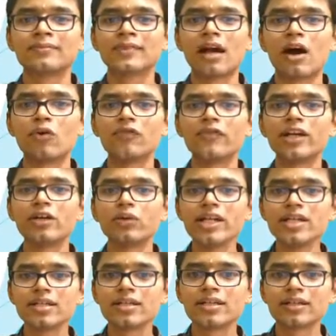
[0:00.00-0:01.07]
How would we do
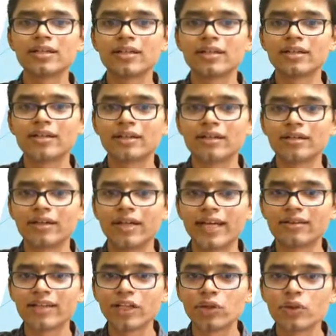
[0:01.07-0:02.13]
it?
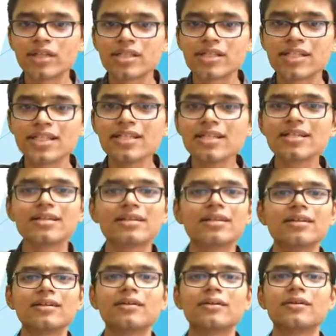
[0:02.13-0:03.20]
Take the units digit
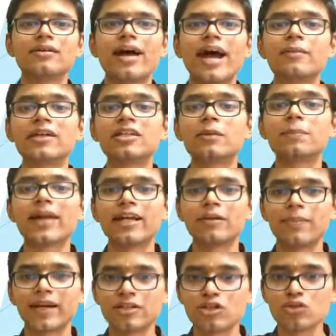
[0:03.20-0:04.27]
and multiply it
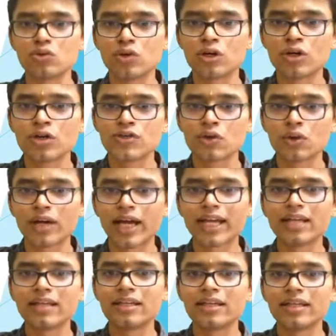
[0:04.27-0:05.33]
by 2. So
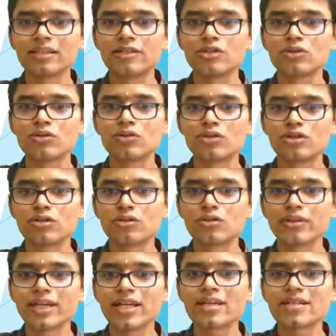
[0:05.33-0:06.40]
9 into 2
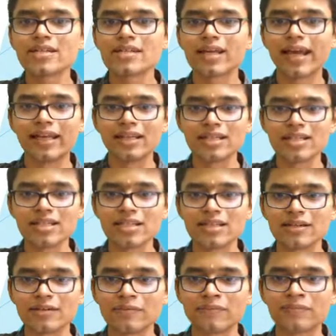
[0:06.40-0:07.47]
is
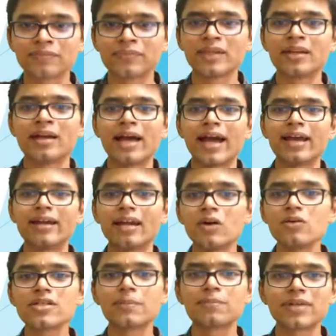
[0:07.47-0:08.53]
18. And now
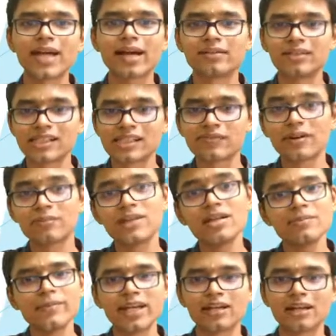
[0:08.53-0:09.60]
subtract this from the
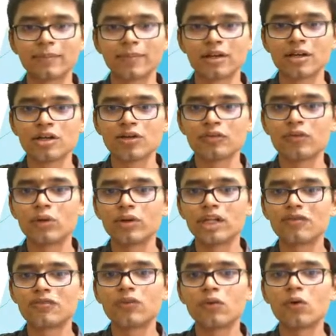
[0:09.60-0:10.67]
remaining number.
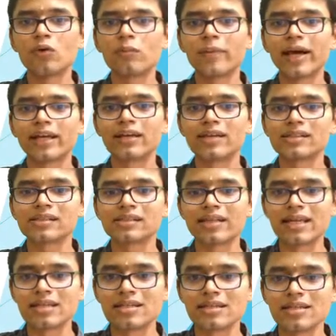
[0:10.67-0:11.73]
44 minus
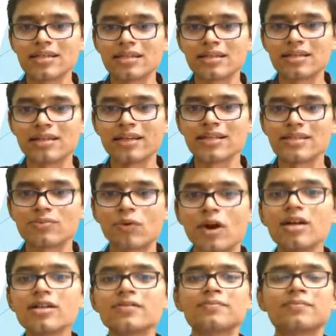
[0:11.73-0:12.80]
18 is what?